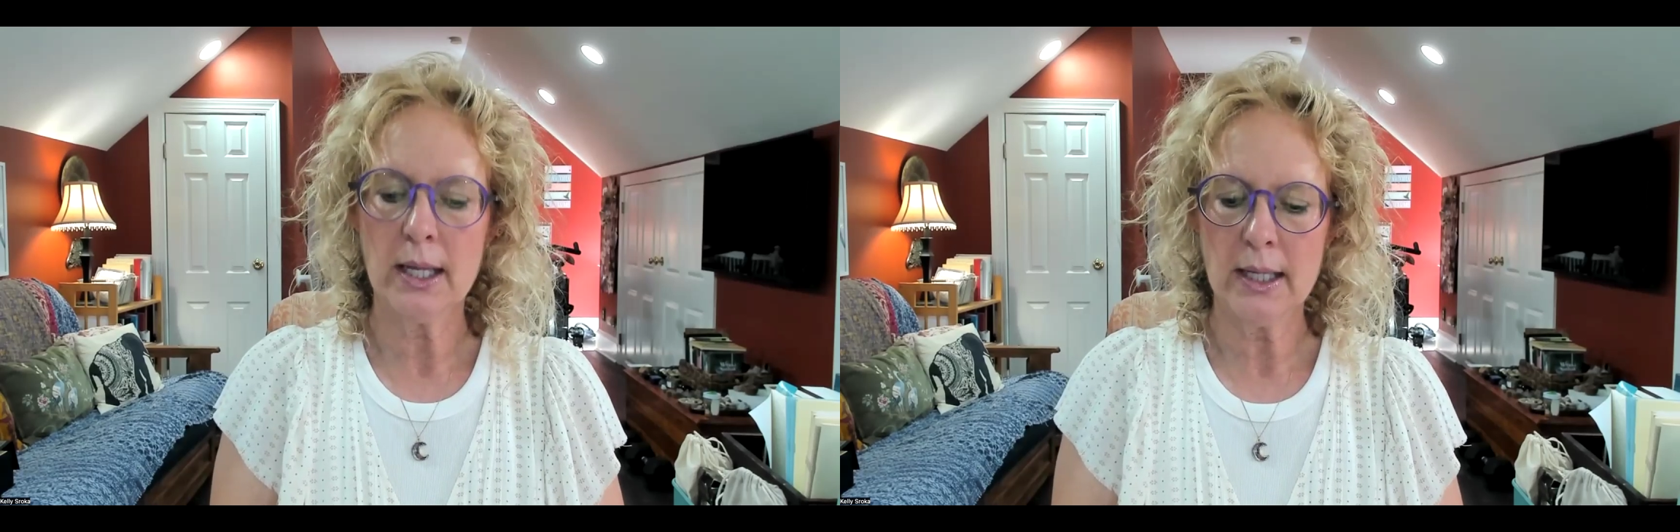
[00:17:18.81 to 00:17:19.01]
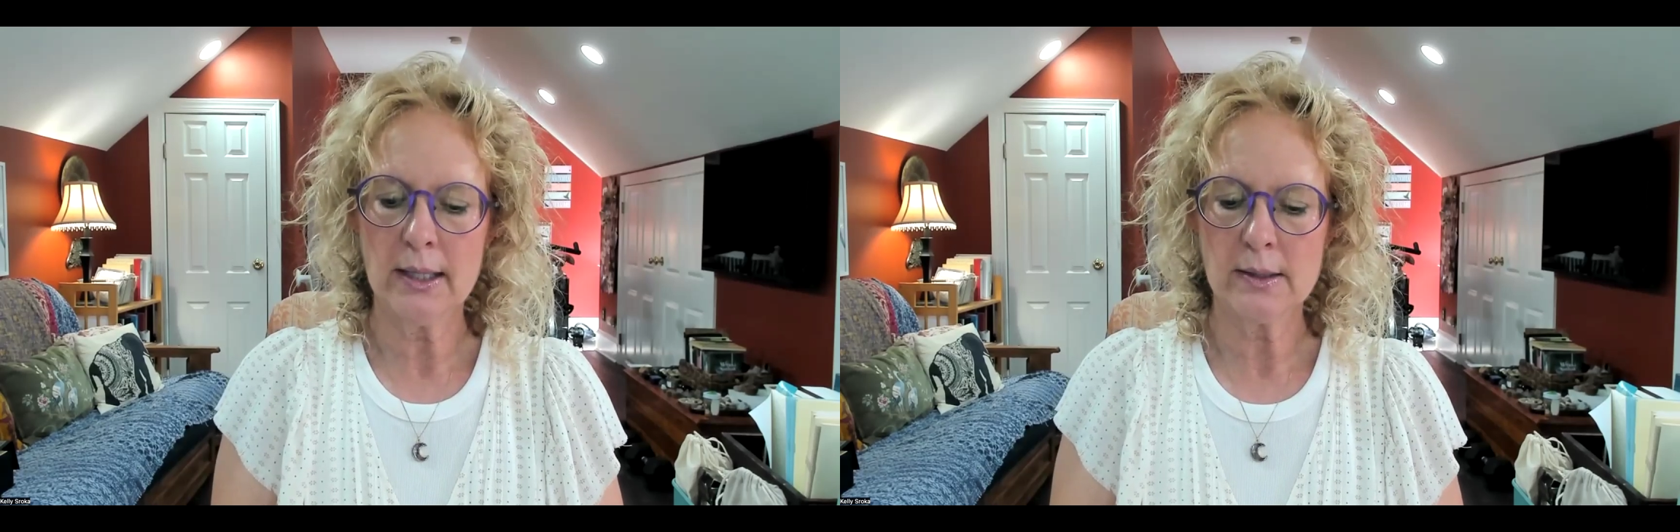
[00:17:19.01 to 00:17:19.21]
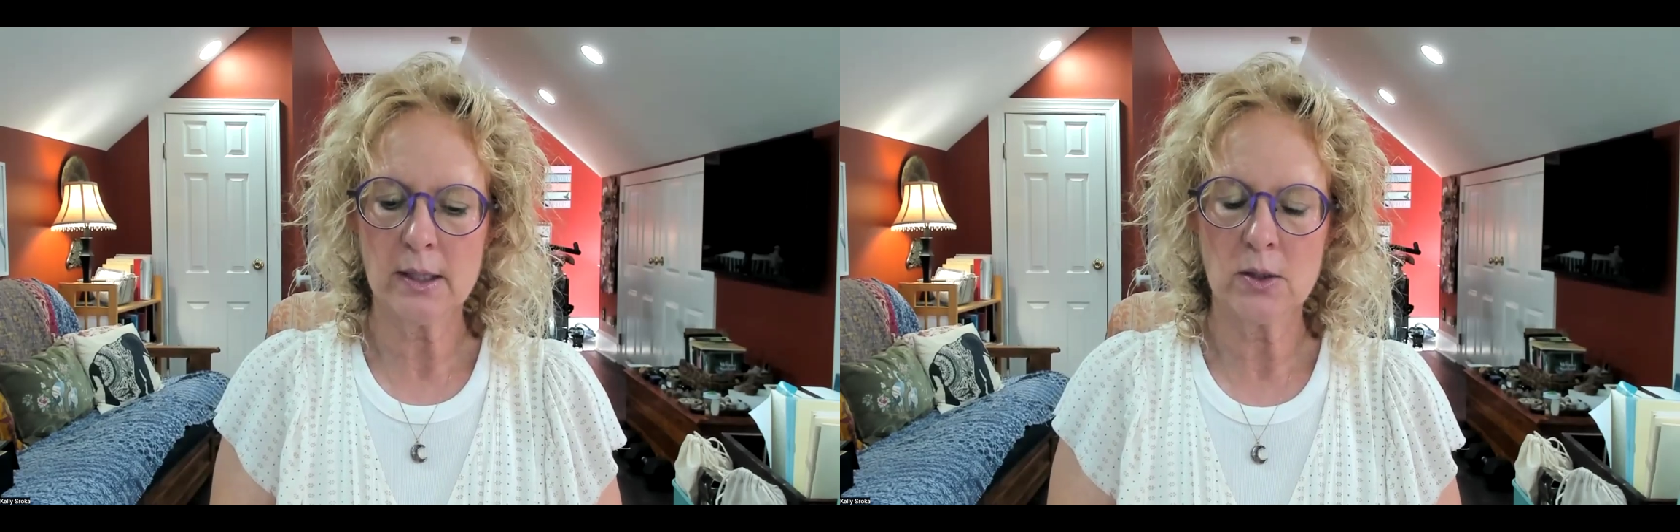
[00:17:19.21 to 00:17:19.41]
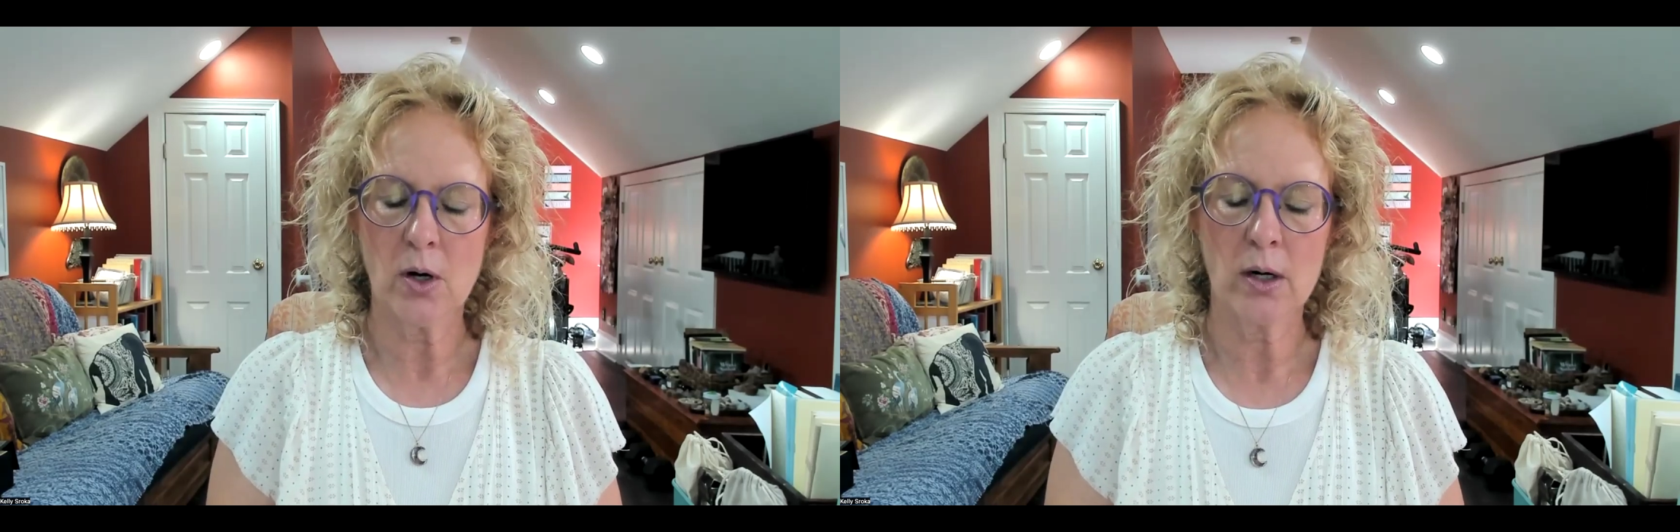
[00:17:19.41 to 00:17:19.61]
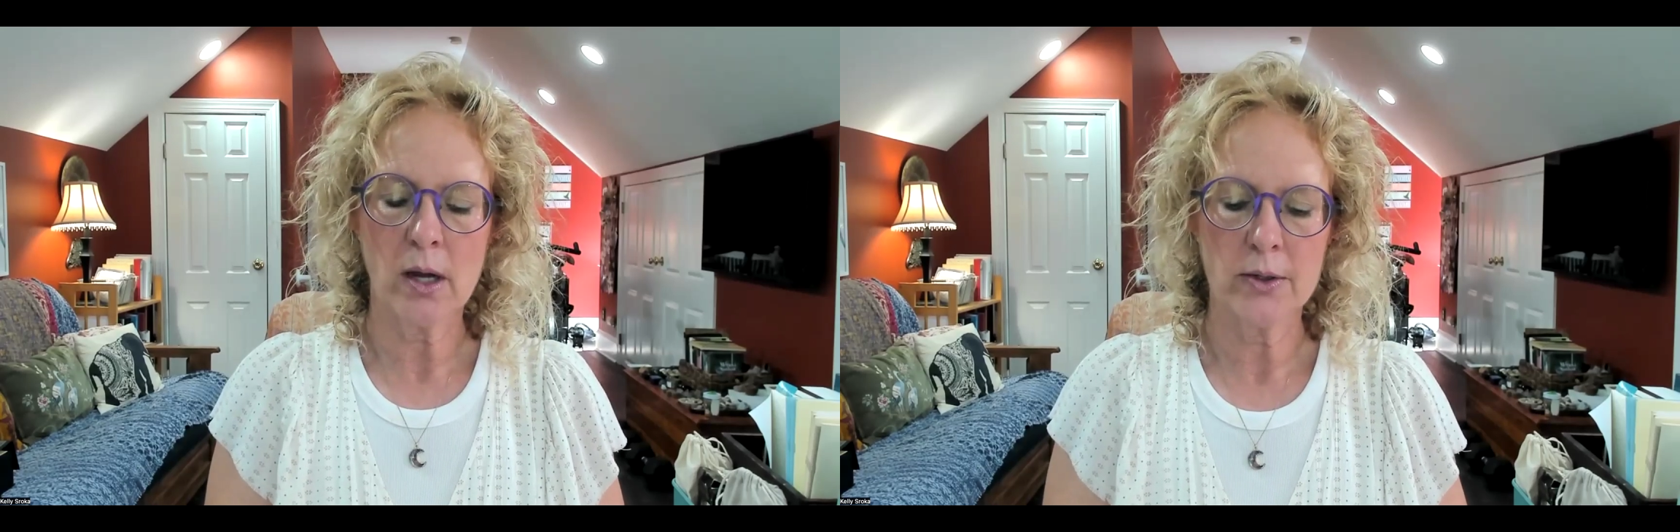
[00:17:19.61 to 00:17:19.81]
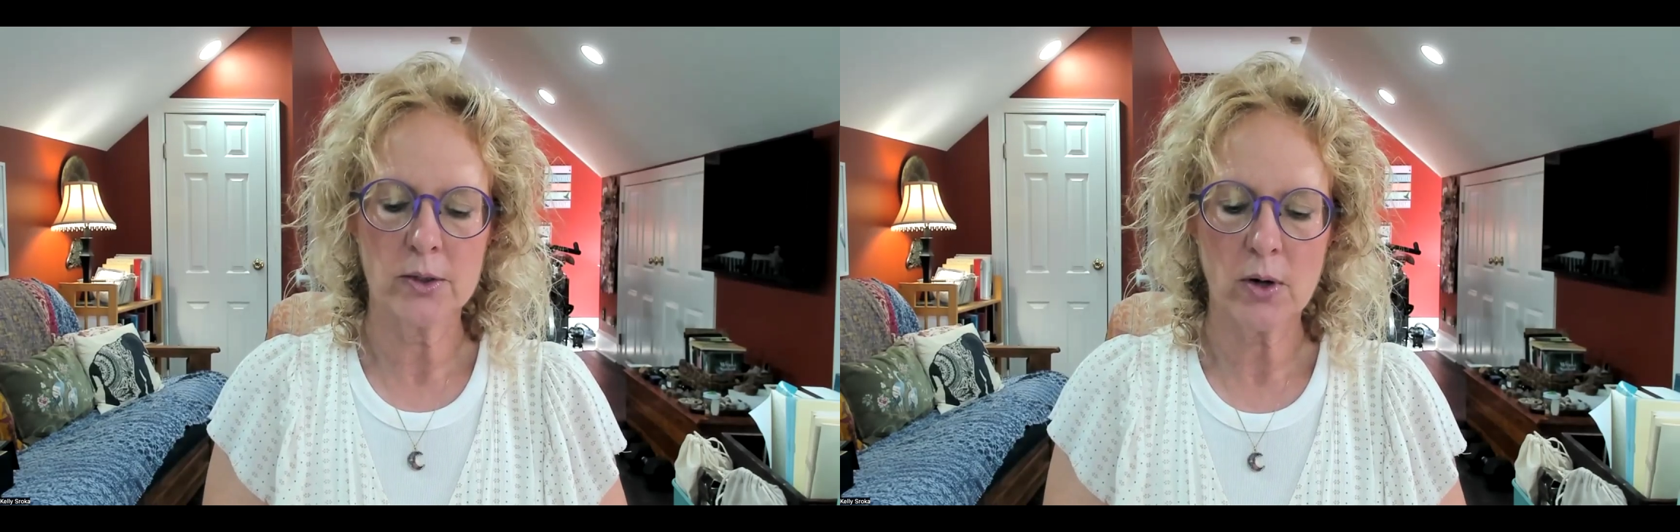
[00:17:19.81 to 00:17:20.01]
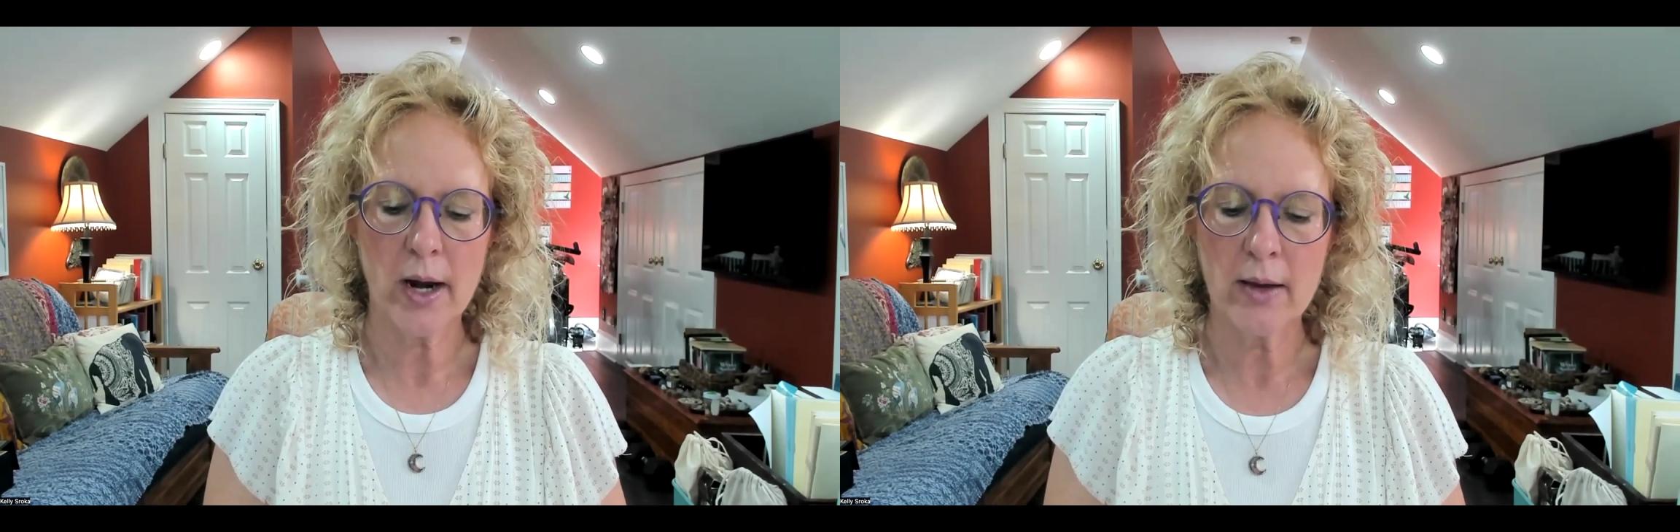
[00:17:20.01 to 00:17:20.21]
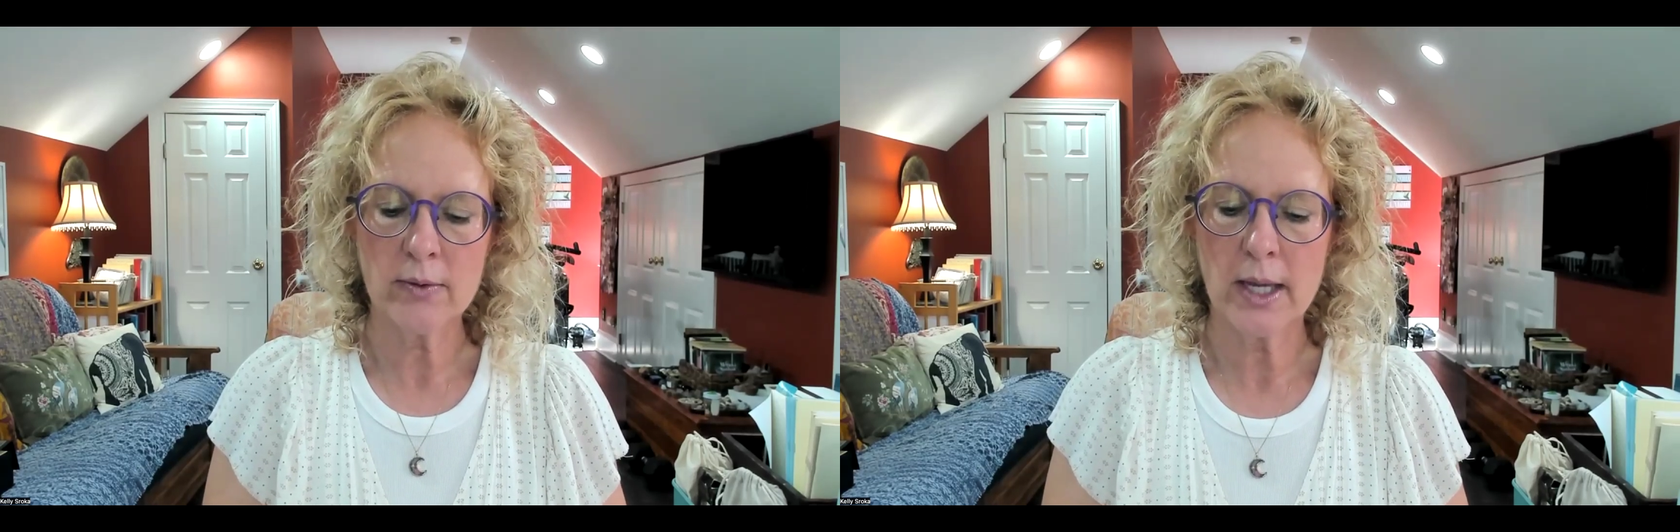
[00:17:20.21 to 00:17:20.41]
is Dark Goddess
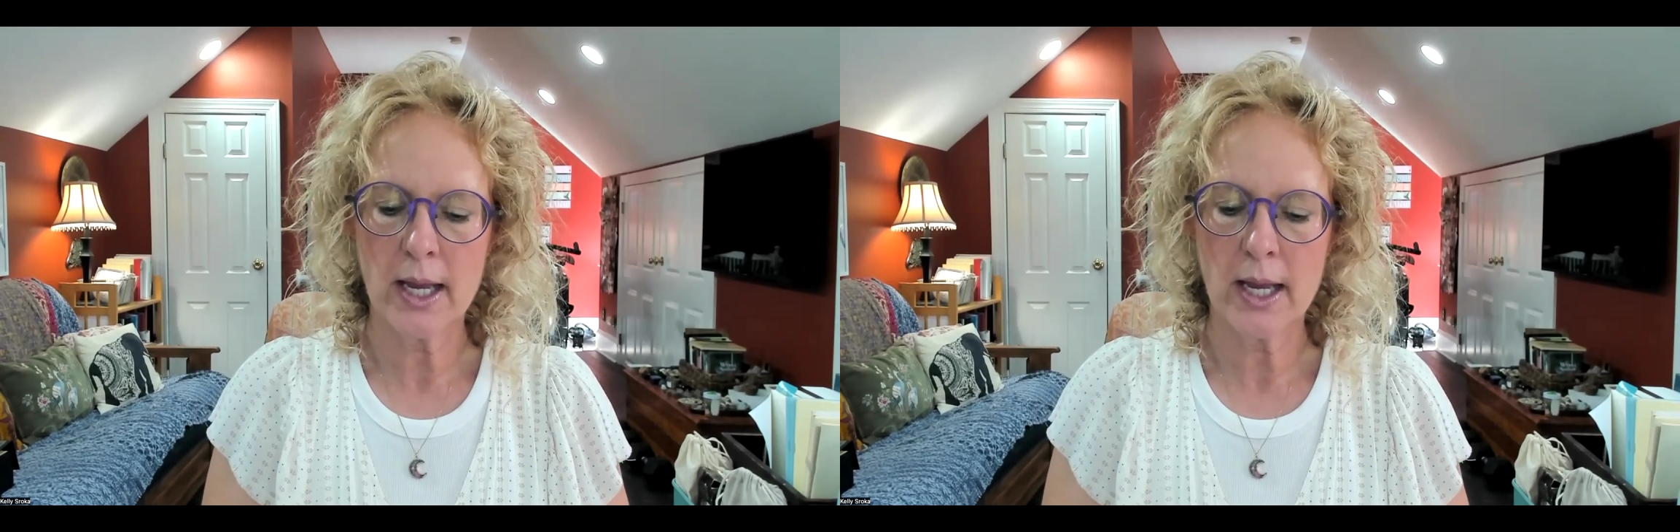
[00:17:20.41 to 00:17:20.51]
Craft,